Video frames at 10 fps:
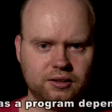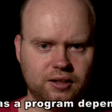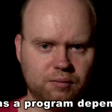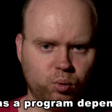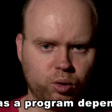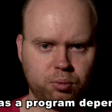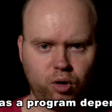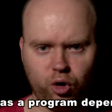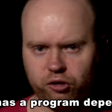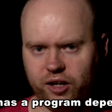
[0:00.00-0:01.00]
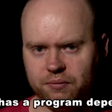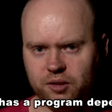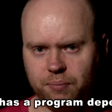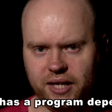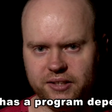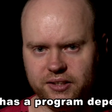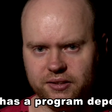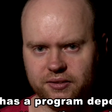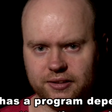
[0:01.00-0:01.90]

a more program dependent